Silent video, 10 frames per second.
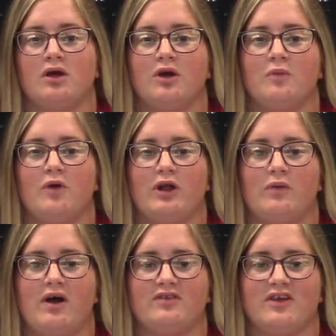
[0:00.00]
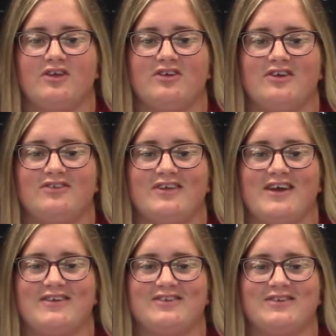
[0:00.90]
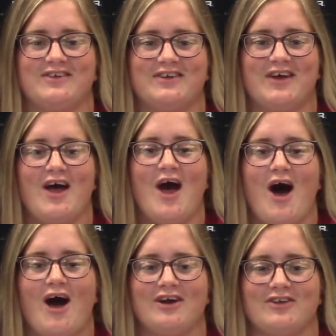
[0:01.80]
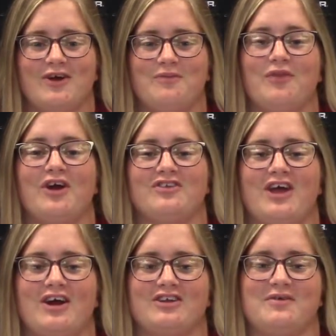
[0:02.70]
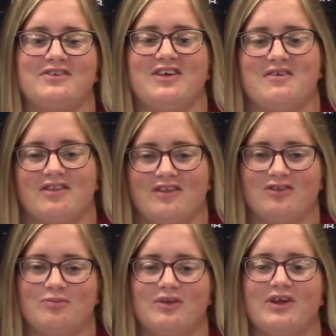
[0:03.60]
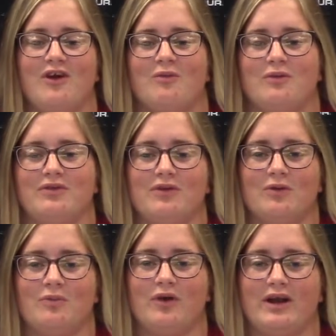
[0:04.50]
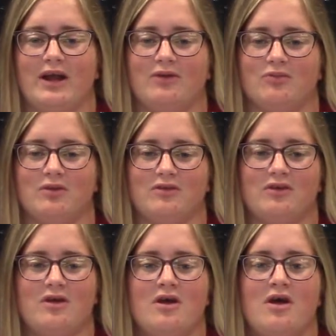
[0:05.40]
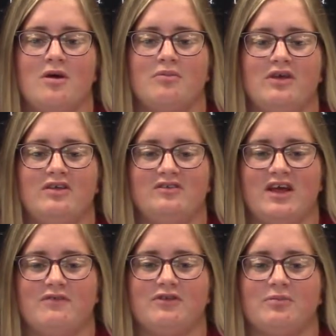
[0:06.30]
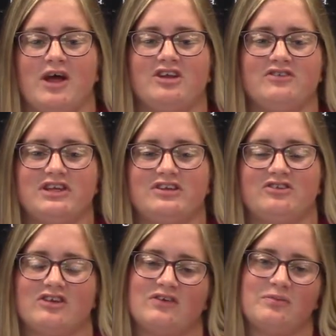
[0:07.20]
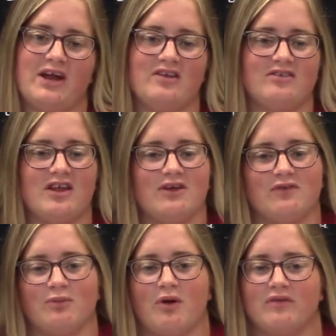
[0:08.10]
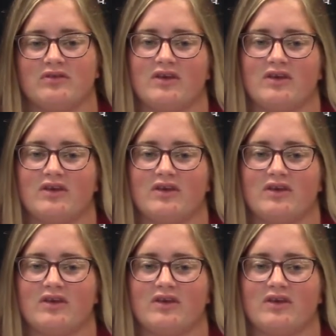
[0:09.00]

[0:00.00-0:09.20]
Good morning, YCHS. Today is October, Thursday, October 7th, and this is Brentley Coleman with your morning announcements. Please stand for the Pledge of Allegiance and remain standing for a moment of